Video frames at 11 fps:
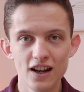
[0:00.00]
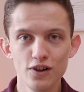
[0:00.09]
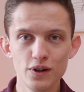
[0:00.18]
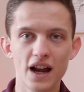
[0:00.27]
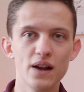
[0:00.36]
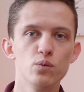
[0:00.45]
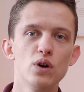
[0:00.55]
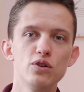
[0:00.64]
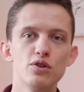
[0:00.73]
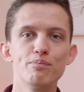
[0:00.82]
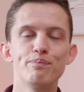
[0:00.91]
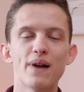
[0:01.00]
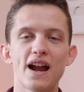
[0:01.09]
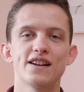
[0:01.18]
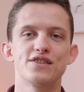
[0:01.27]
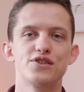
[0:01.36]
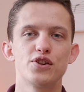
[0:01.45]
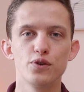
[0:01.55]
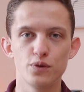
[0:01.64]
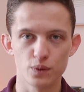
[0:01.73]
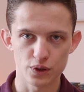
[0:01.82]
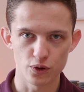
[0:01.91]
Hello and welcome back
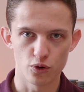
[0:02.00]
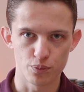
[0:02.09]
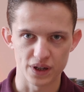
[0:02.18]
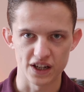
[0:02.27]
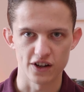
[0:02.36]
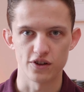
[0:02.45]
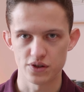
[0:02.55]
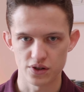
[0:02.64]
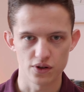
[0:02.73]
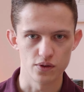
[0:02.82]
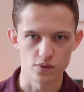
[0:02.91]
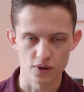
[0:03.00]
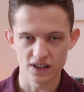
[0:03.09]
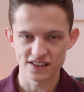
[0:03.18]
to your piano school.